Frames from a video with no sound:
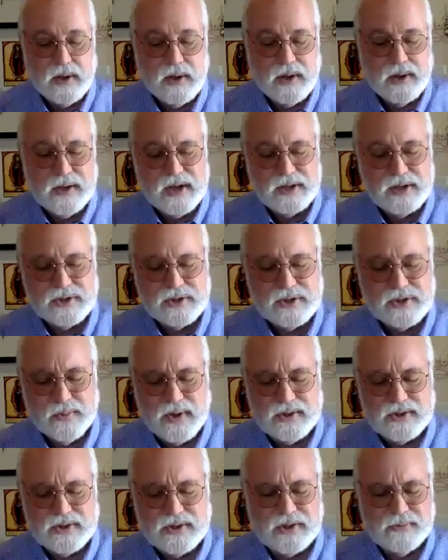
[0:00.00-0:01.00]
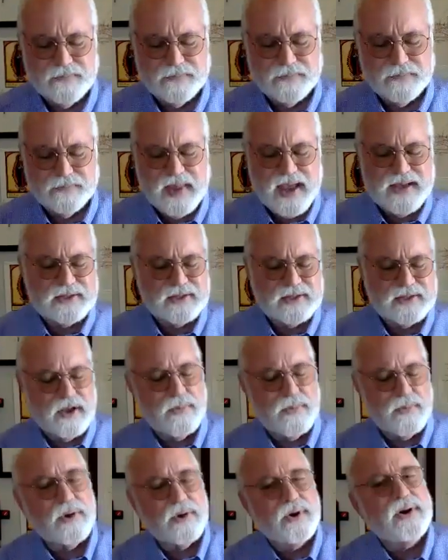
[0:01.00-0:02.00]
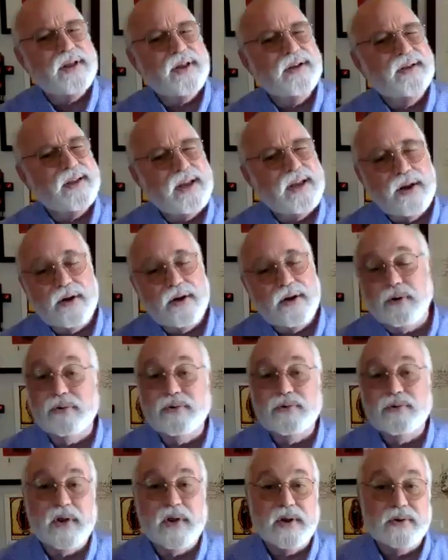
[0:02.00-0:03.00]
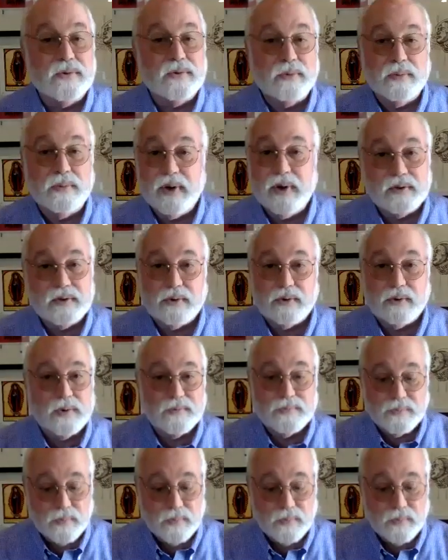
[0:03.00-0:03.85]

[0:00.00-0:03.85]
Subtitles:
not so much as community leaders and director of